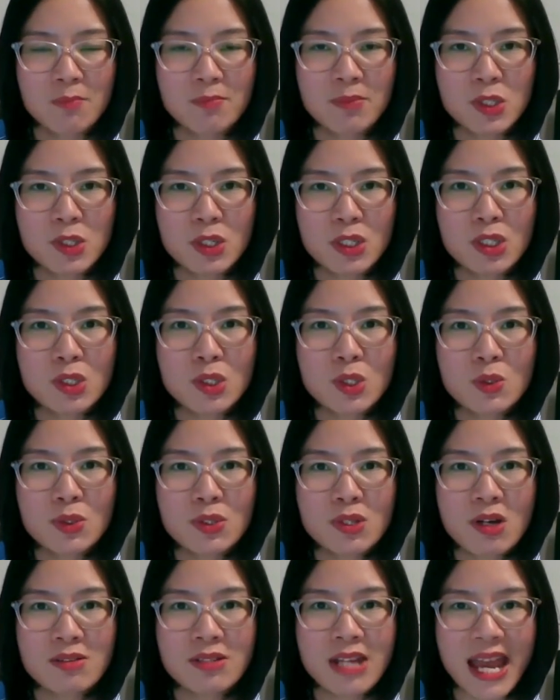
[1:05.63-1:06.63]
between
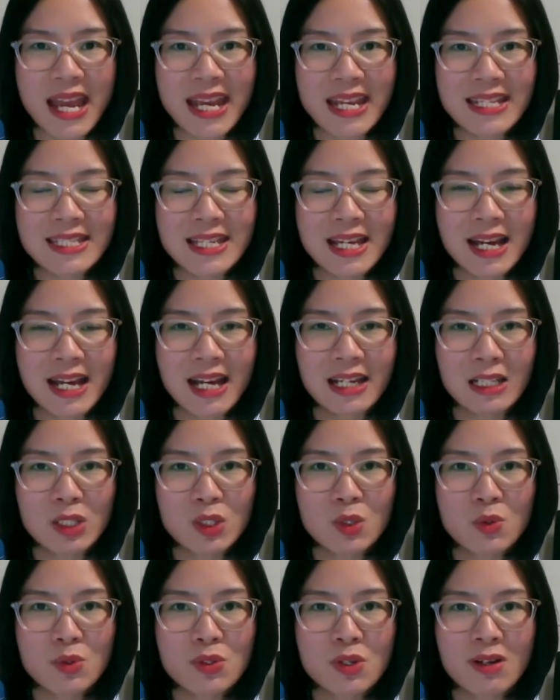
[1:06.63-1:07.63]
2008
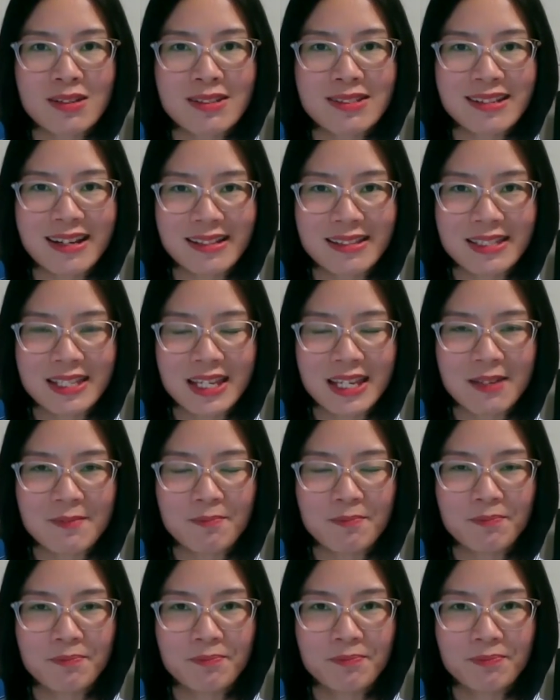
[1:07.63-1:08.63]
and 2019.